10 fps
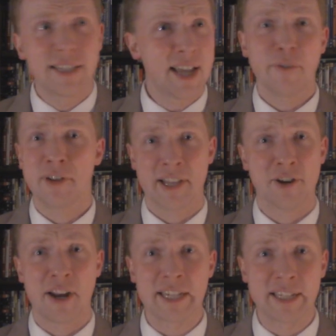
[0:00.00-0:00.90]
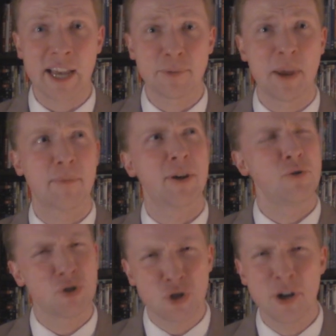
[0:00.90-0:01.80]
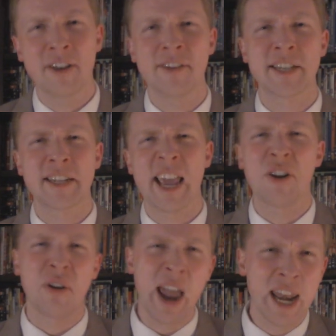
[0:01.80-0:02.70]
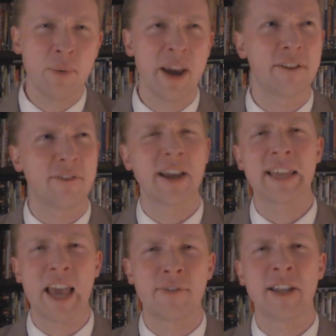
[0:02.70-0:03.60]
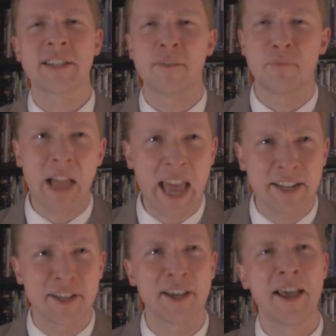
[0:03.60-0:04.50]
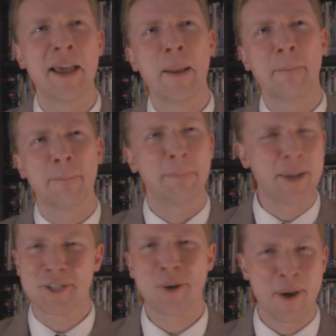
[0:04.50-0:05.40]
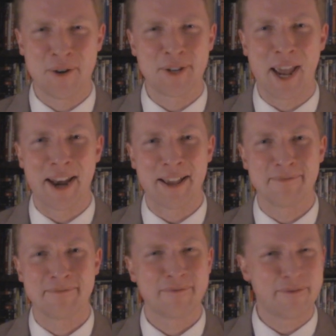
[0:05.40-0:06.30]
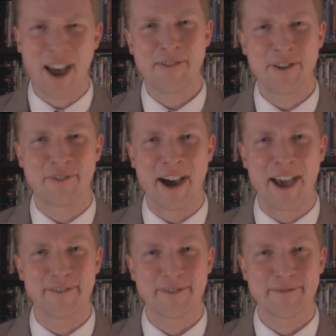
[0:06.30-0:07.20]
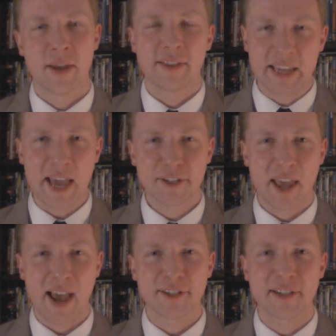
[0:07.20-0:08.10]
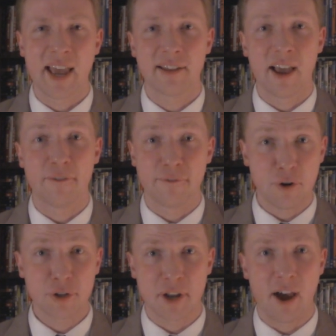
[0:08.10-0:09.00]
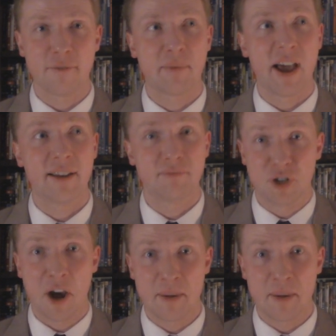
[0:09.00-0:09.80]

definitely not a suspect, but you should investigate her anyway to find the evidence I planted, is so entertaining. 5 out of 5. The guest cast is headlined first off by Don